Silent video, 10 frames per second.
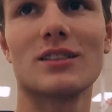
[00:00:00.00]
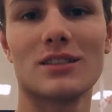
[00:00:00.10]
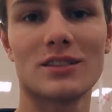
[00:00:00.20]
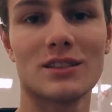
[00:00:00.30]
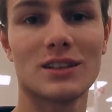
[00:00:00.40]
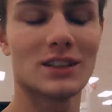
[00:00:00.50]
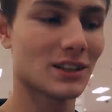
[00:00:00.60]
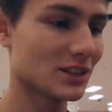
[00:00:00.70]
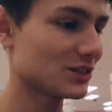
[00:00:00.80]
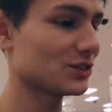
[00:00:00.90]
What?
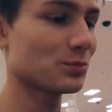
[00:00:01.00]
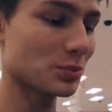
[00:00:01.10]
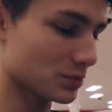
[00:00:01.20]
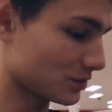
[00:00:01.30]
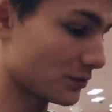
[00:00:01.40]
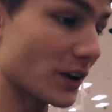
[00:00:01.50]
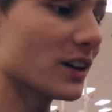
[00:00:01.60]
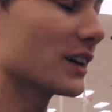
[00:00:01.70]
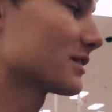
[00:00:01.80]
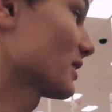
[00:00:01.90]
Just felt like